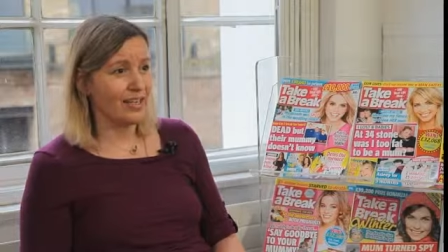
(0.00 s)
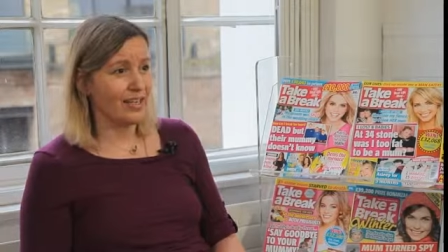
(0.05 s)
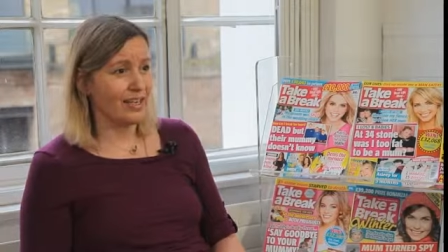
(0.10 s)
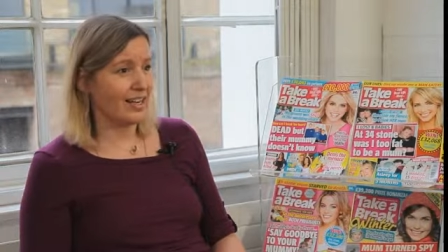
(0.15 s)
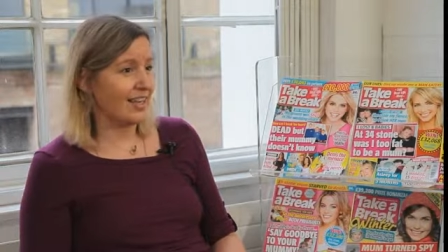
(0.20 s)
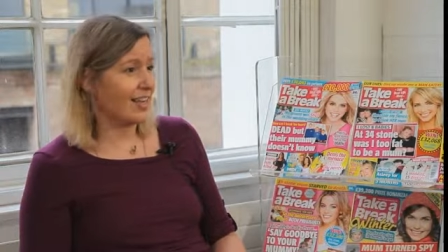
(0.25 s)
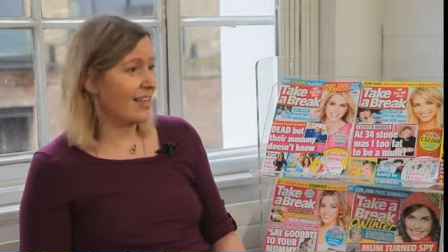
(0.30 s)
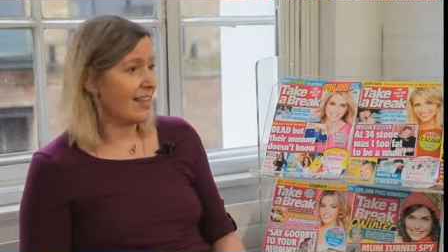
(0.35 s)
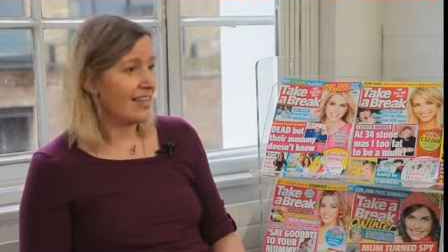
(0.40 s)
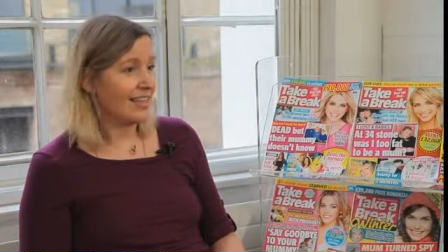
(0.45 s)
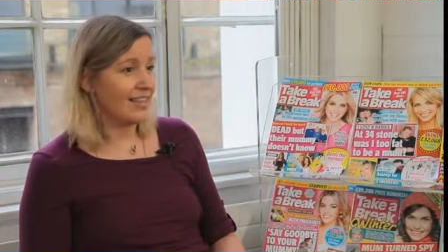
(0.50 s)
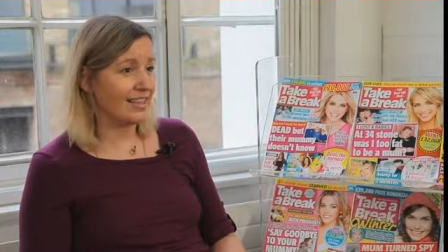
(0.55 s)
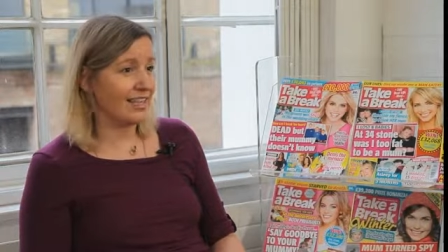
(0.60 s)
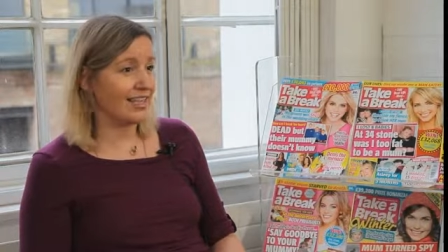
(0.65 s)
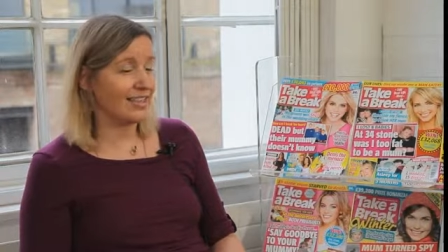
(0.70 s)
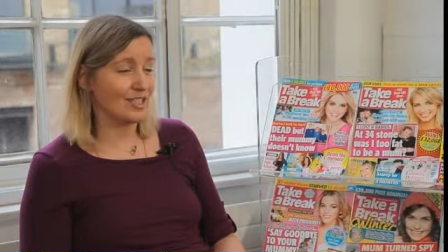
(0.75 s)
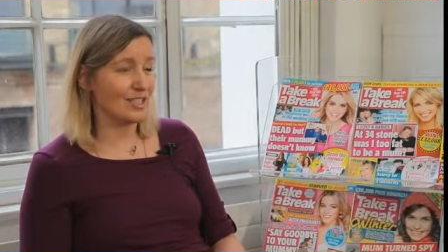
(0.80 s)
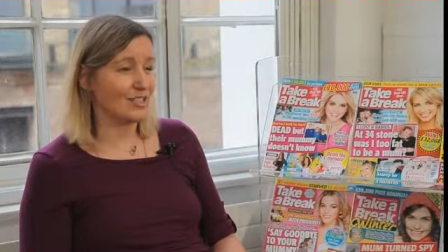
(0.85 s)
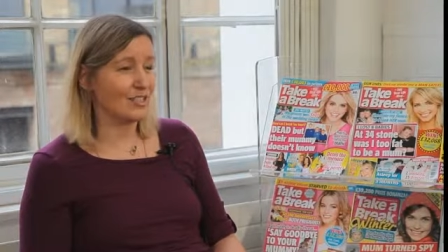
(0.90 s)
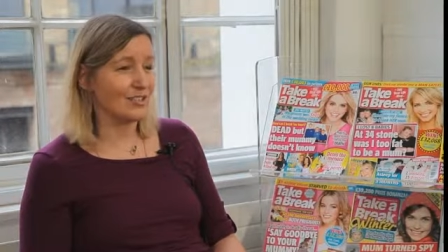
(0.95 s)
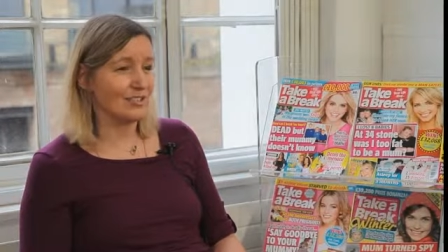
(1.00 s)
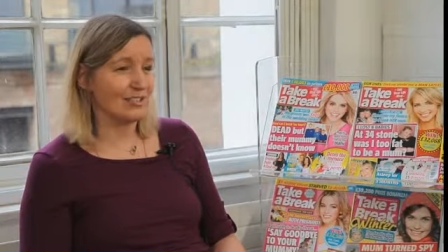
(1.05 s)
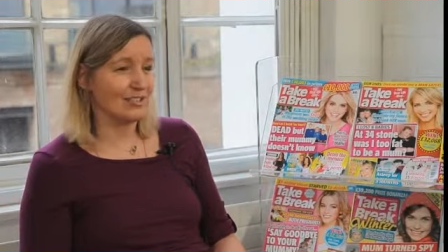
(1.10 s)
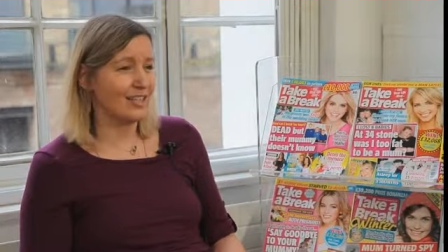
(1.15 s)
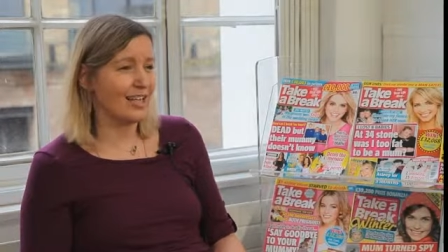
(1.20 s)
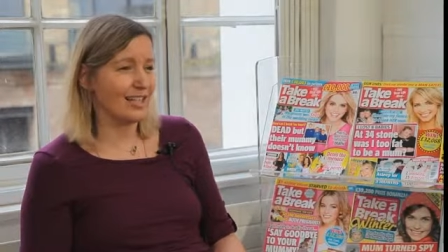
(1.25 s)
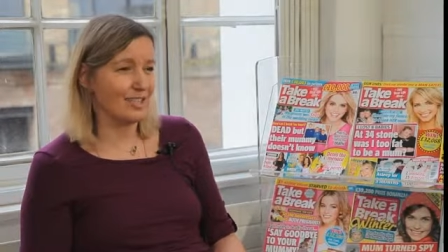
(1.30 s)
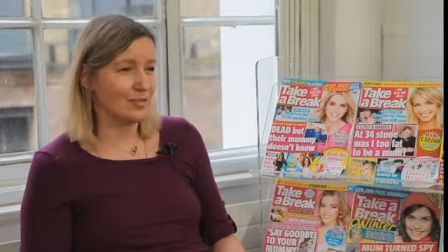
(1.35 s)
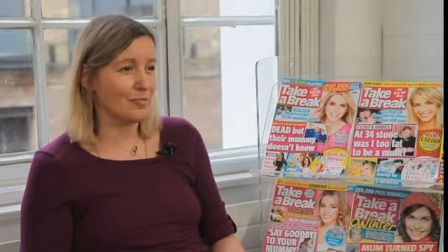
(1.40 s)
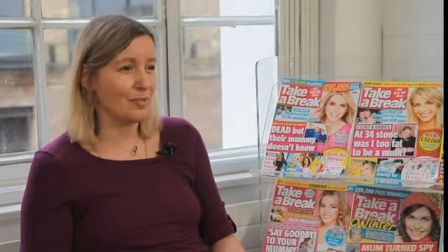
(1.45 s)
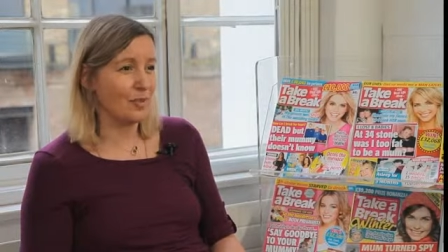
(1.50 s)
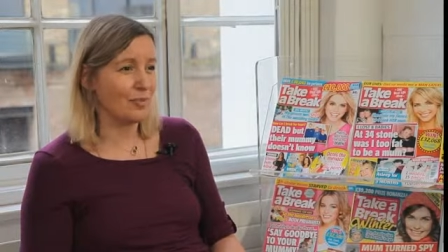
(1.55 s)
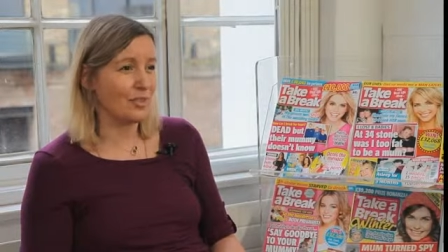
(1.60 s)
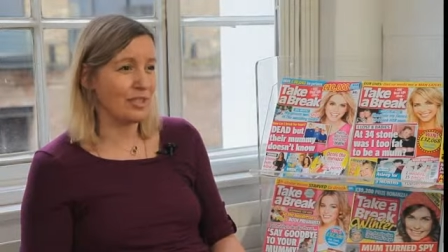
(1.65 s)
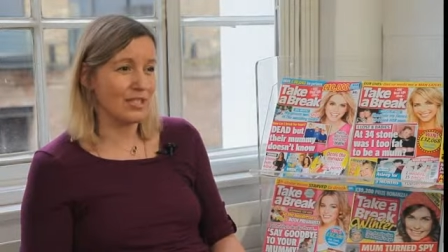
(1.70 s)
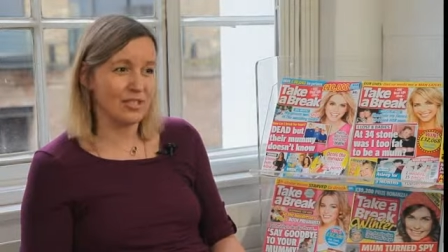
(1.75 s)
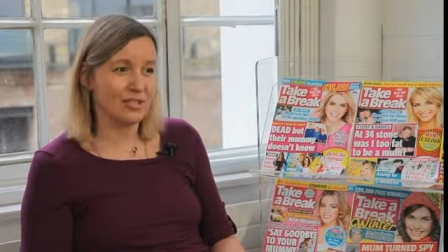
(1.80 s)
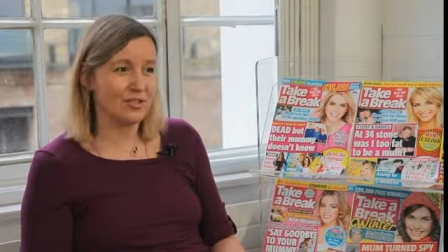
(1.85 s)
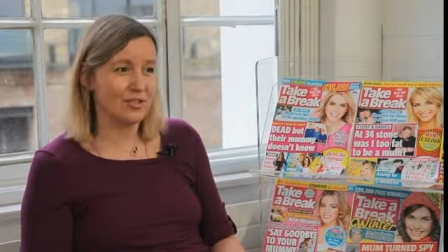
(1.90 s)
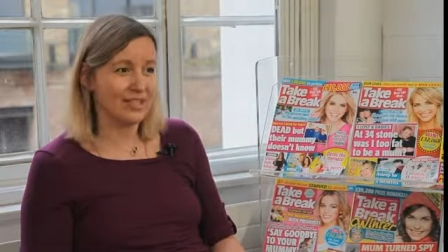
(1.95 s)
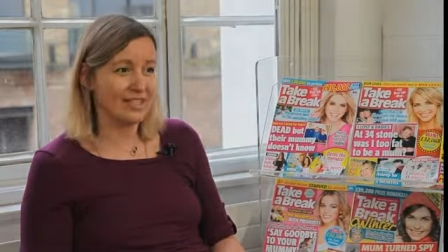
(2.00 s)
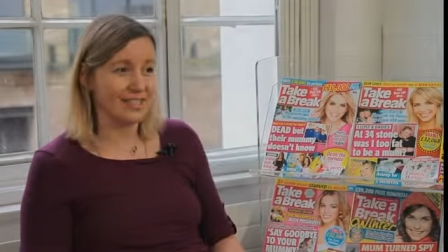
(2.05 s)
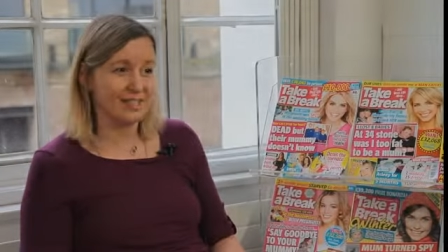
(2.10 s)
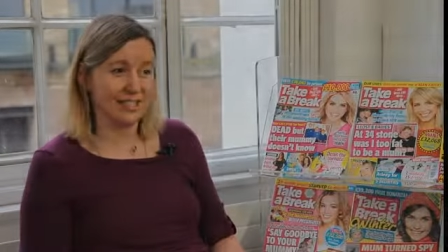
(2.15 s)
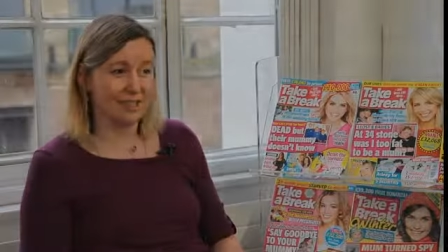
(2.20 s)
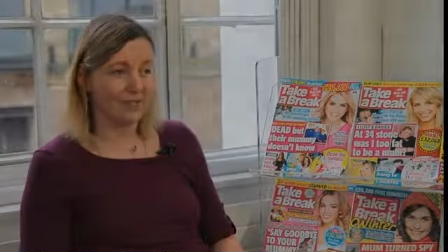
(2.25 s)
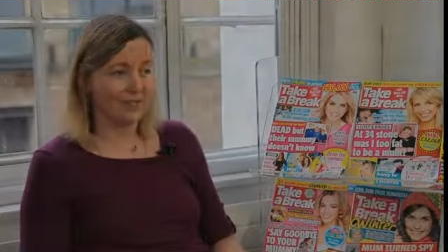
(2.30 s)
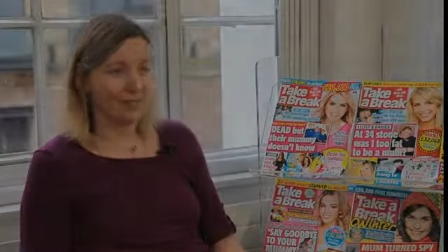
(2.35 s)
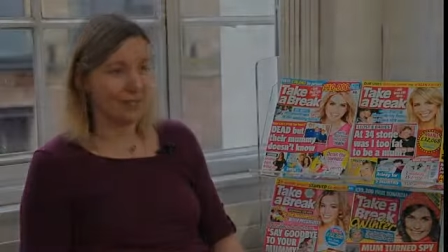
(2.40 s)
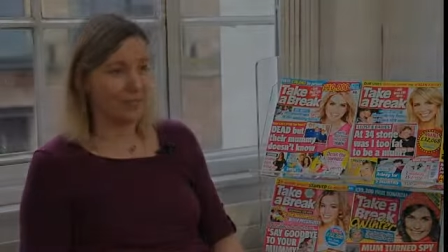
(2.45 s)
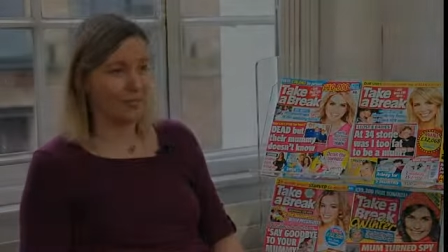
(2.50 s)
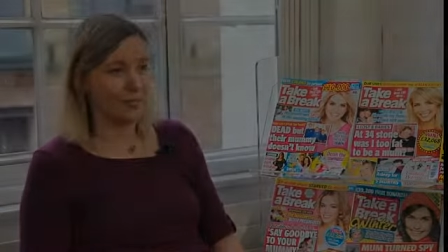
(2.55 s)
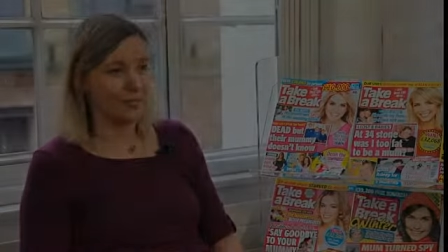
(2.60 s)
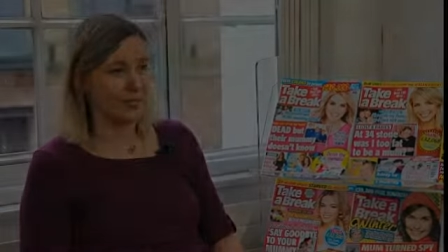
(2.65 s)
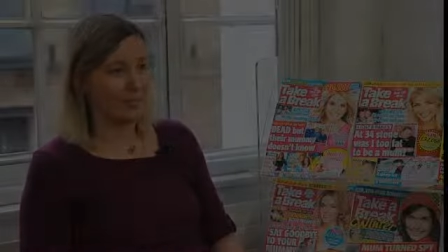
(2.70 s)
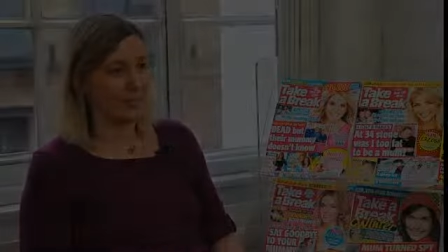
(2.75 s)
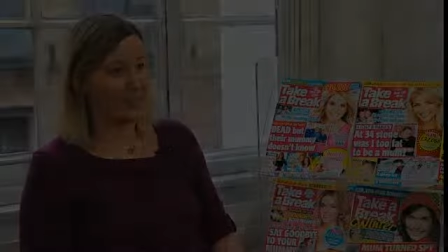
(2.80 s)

And I think that's what we do that's different from other